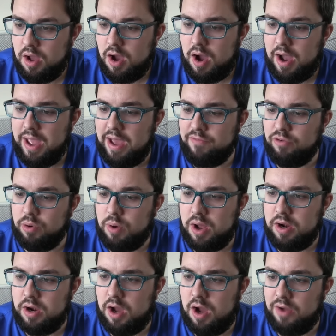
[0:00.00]
Hi
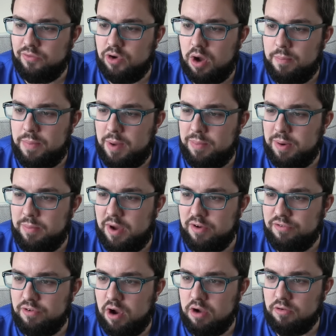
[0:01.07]
everyone, I've got a bubble in my
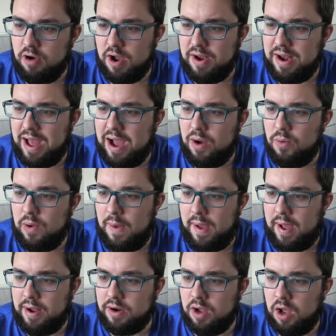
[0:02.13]
throat right now
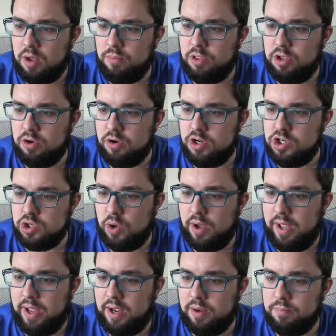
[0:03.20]
and I hope that you're
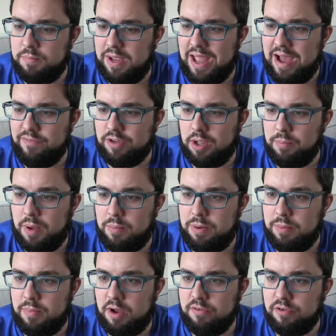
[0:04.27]
enjoying me having a bubble
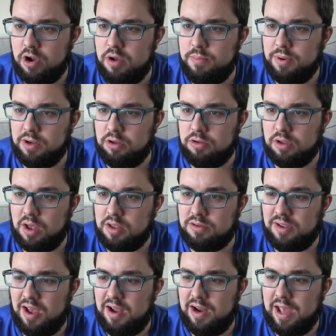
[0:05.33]
in my throat, because I
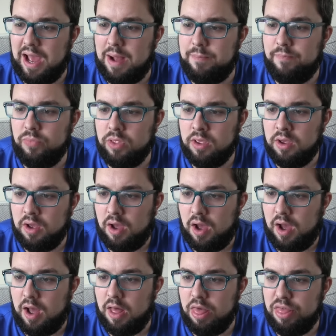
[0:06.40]
certainly am.
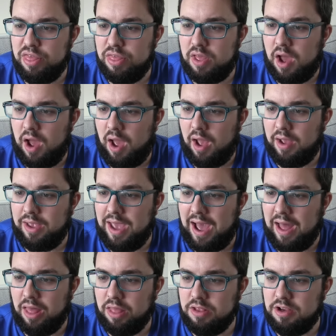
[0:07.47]

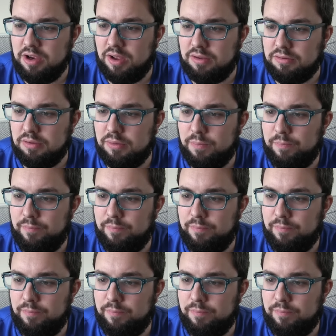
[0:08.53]
Yeah, cheers.